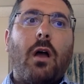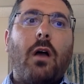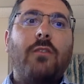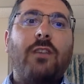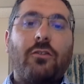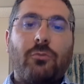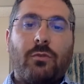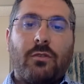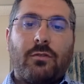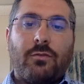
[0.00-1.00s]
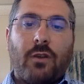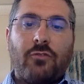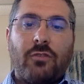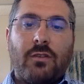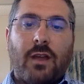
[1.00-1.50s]
uh, sexual
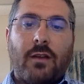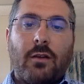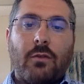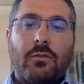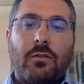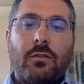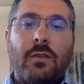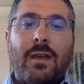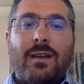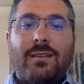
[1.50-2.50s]
dysfunction diagnoses,